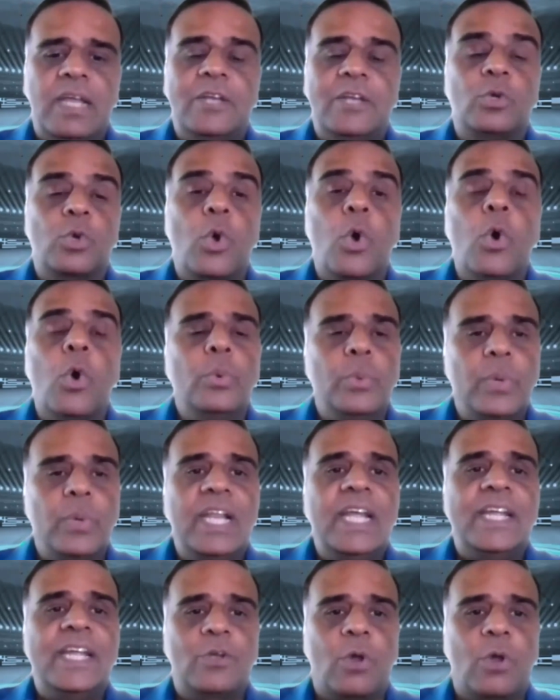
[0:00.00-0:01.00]
and
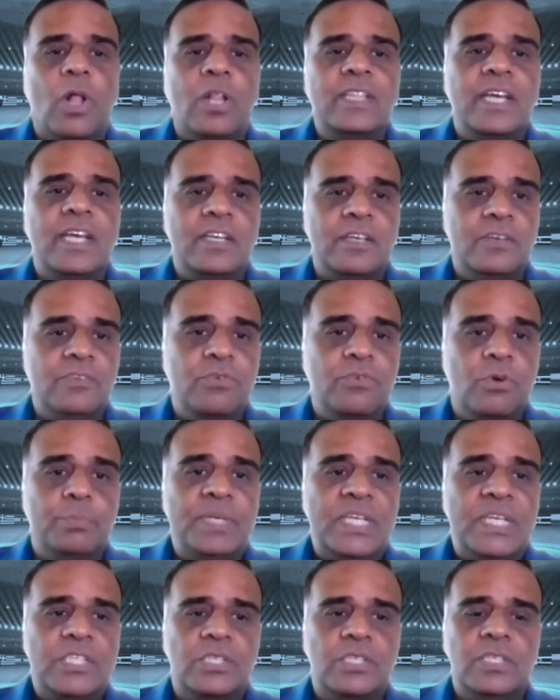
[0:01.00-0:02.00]
correlate all that
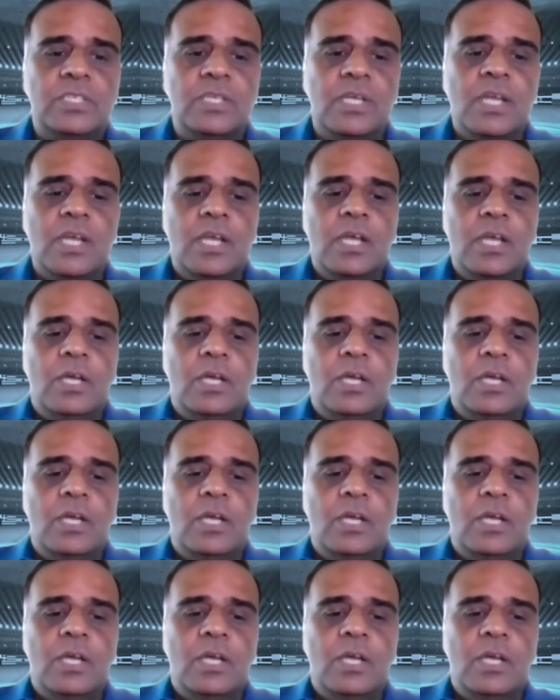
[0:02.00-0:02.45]
information